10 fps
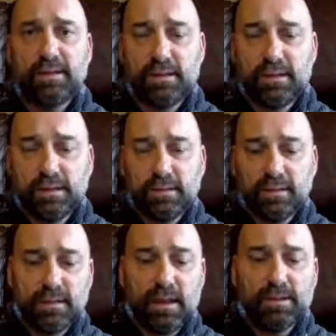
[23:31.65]
the, the,
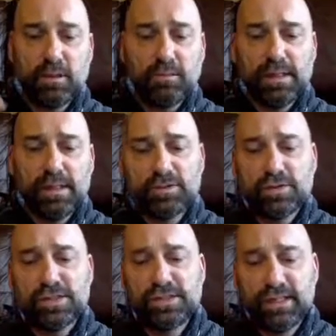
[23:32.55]
the guy that got me
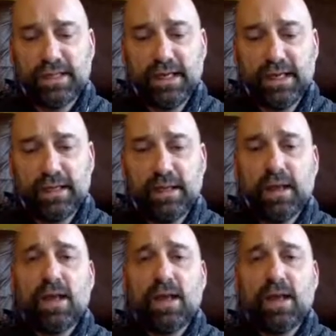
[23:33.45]
interested in it